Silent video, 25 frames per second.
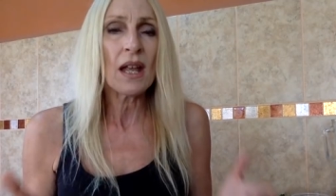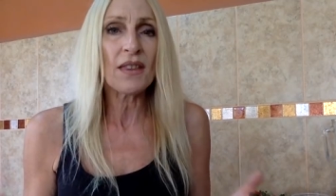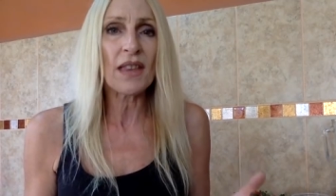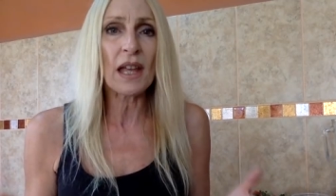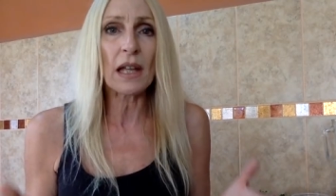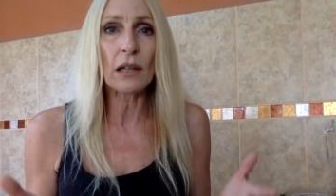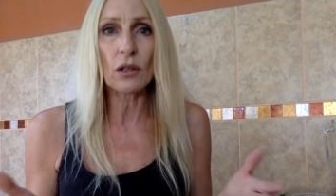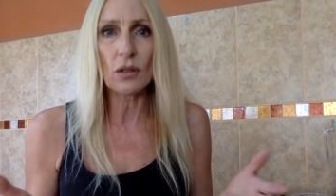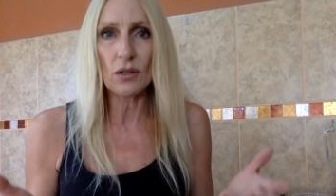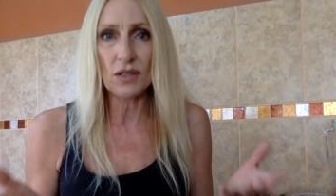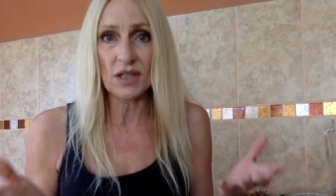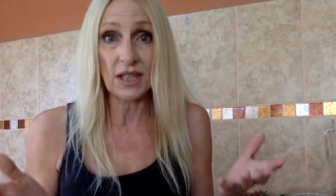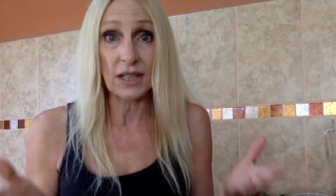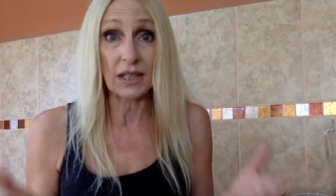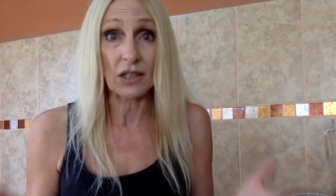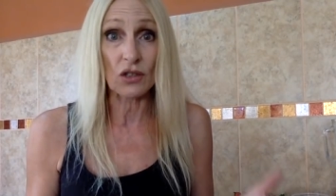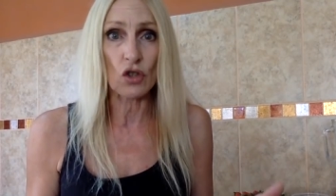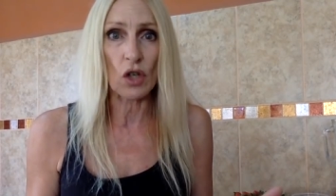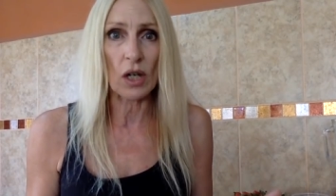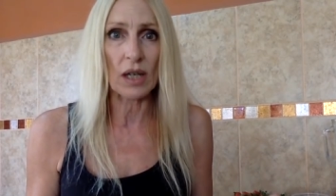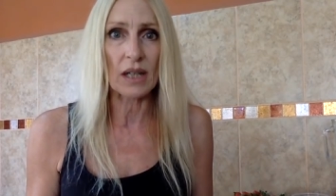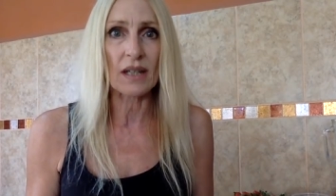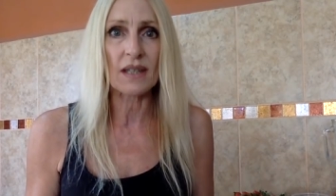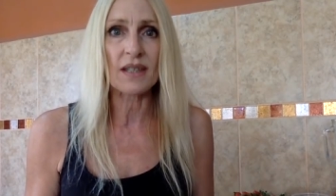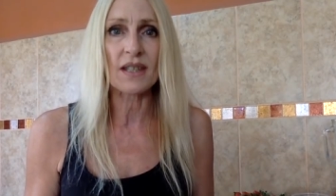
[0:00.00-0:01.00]
That looks like
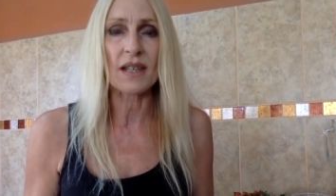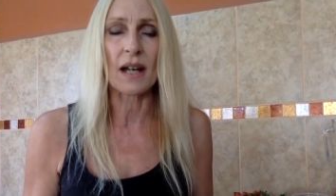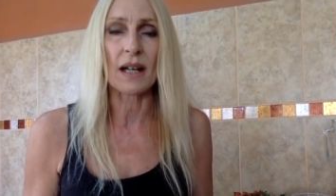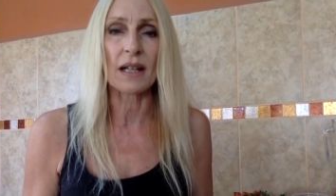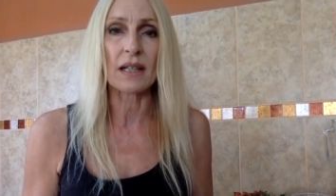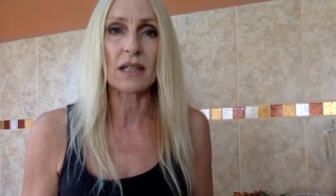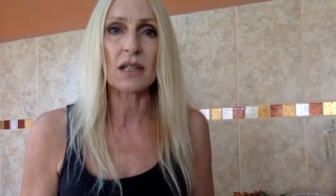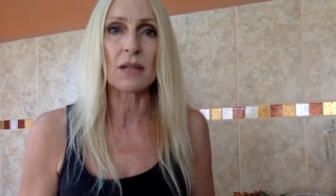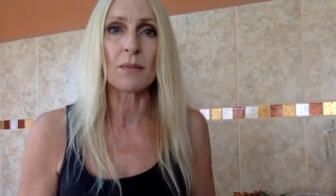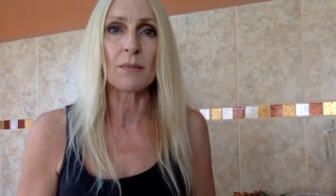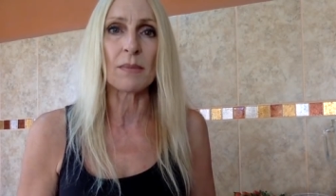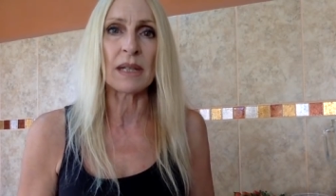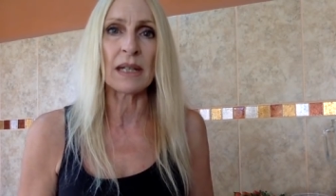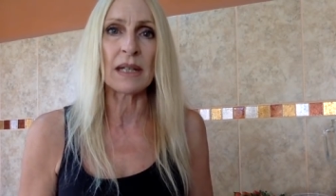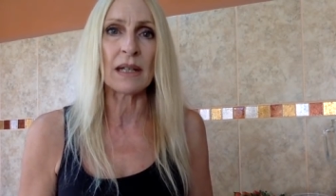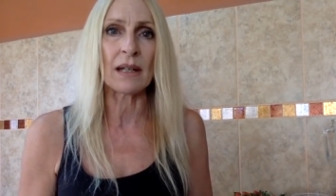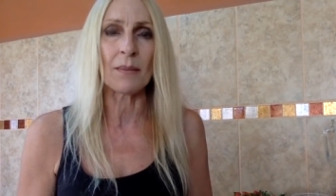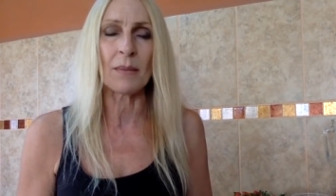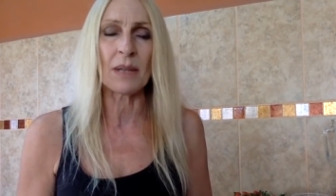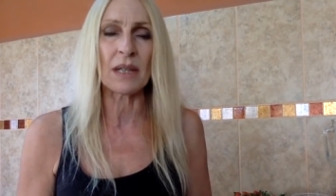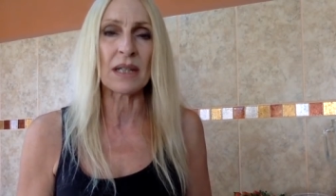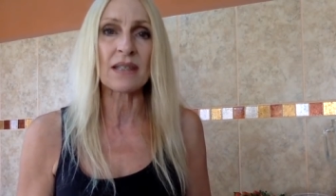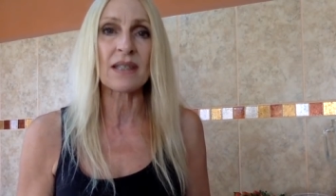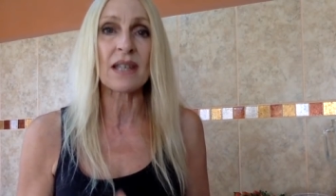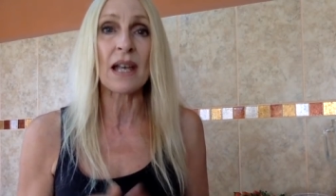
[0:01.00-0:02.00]
genocide to me. I
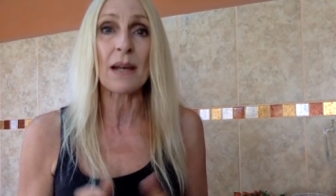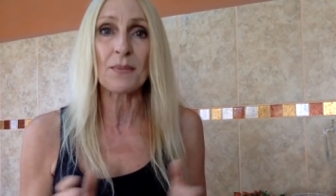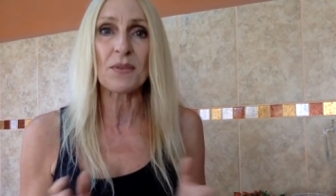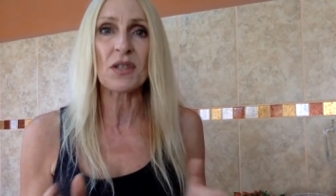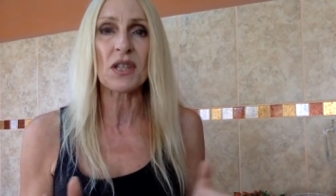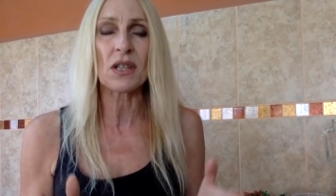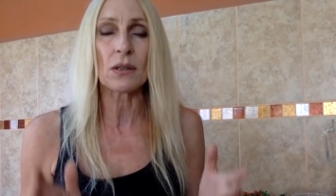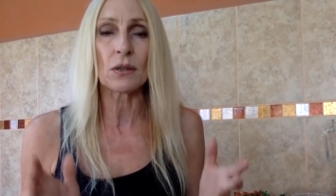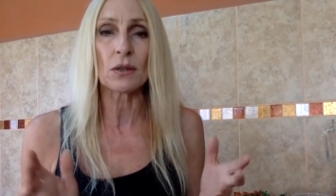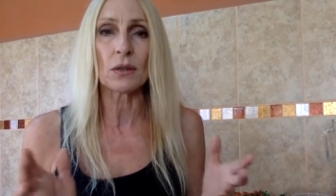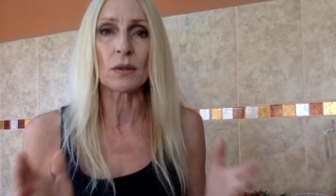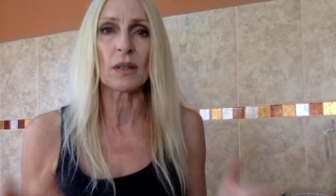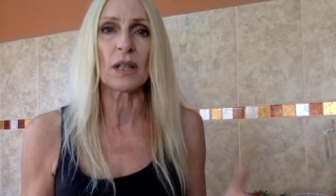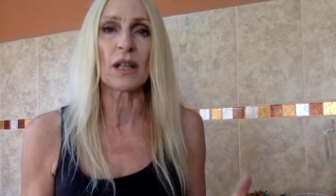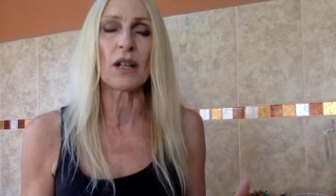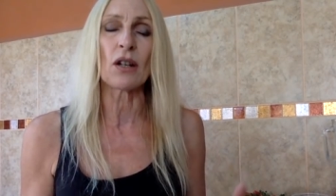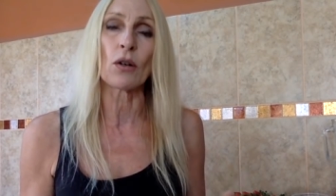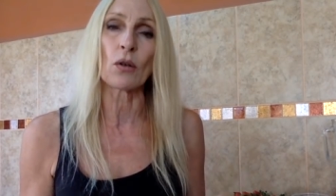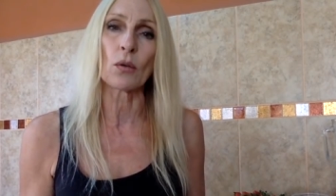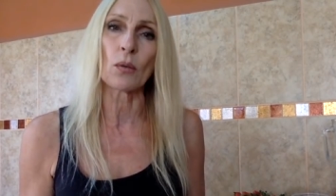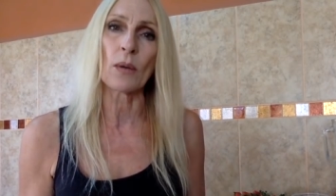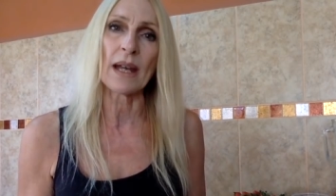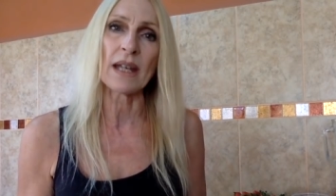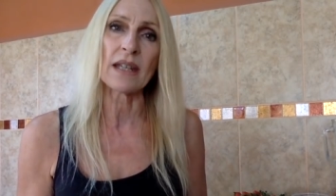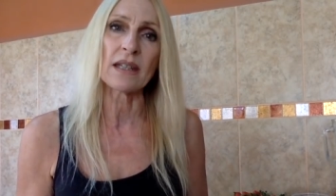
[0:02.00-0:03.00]
mean, it's absolutely
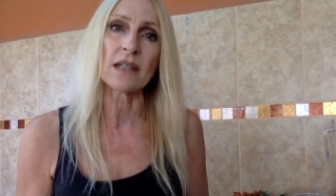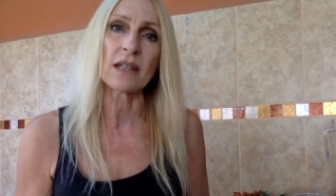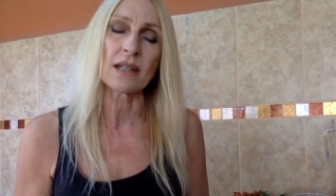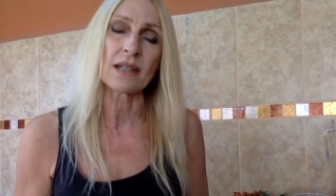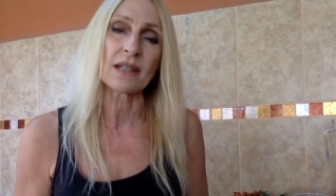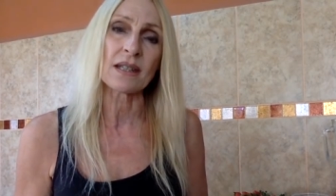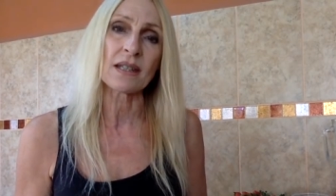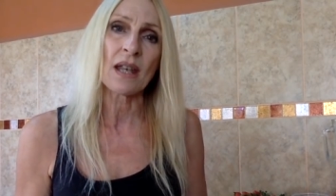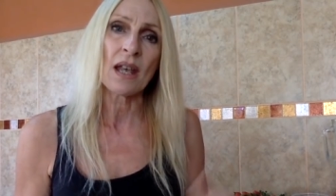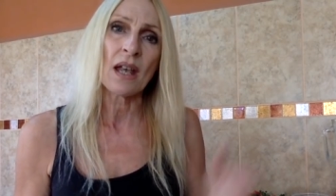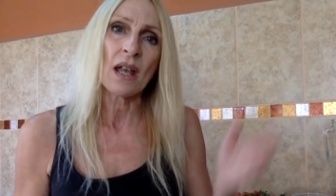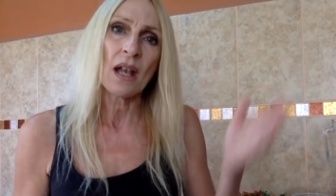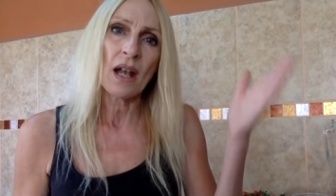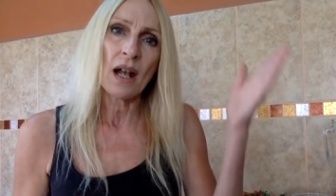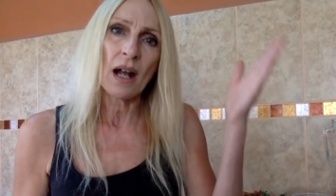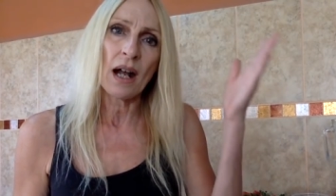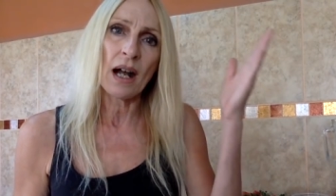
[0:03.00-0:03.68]
horrendous.